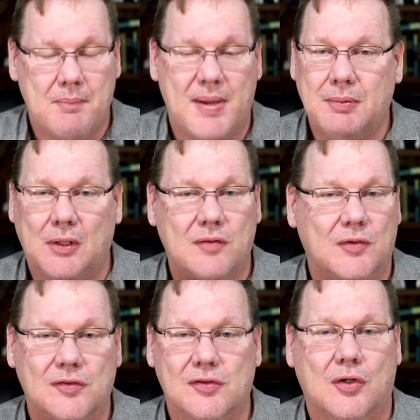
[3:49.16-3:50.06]
people who've
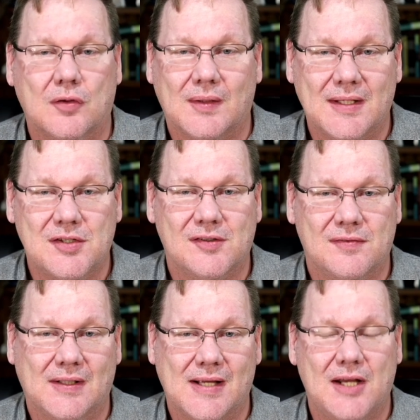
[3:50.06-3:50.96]
got strong religious
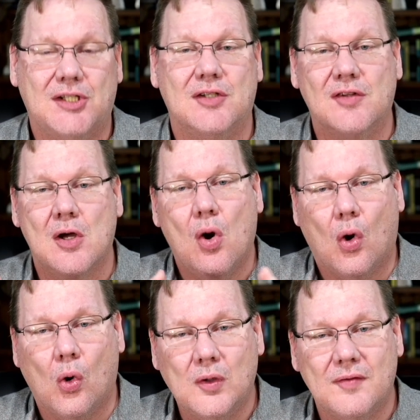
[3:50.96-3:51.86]
affiliations,
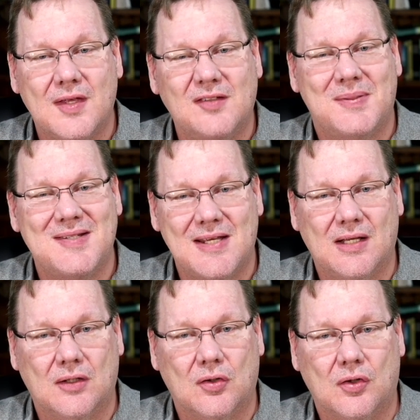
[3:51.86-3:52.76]
all of these
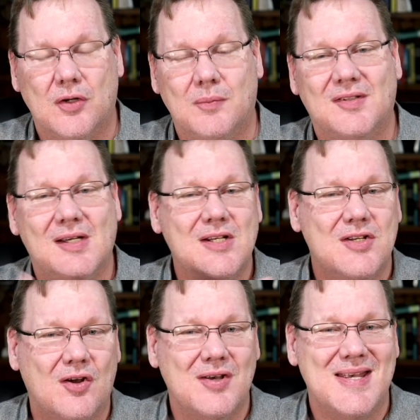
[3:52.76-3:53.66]
particular groups
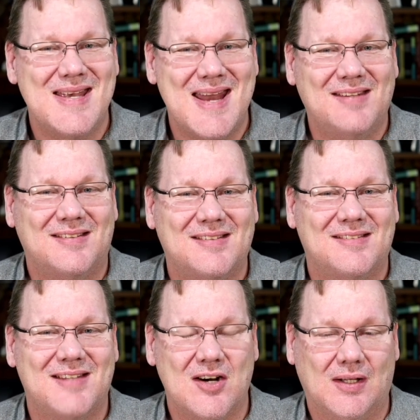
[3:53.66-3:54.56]
don't
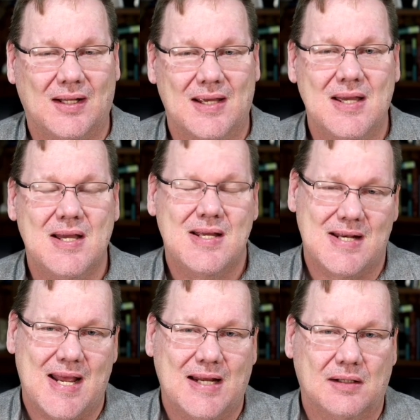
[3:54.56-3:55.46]
necessarily
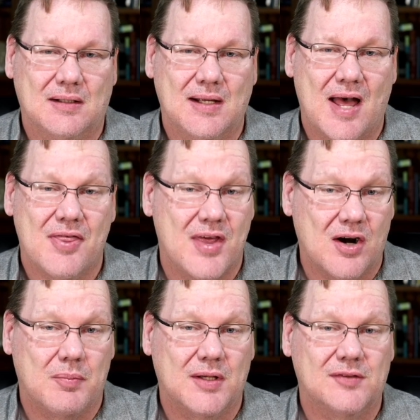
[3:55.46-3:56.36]
need a
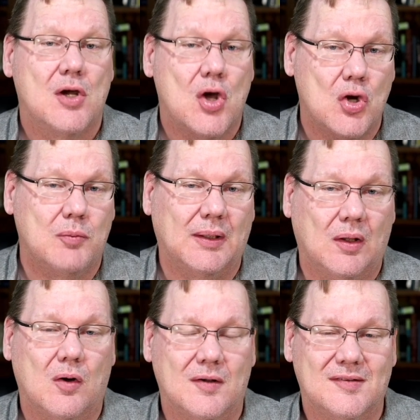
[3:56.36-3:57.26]
therapist who
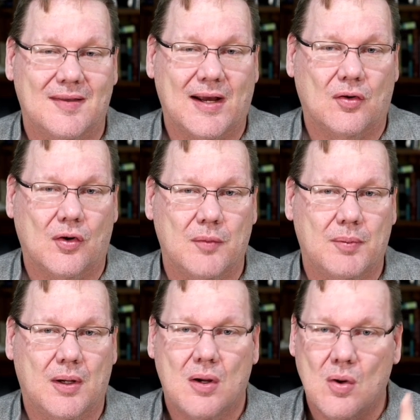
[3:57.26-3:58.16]
belongs to that group,
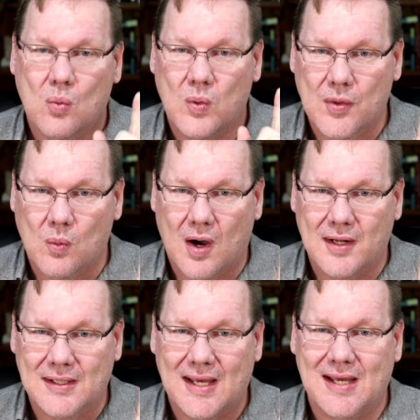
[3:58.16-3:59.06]
with the
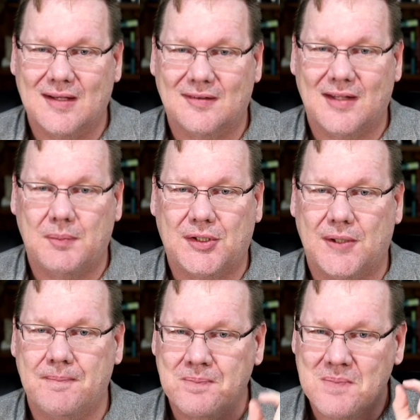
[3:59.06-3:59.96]
one key exception,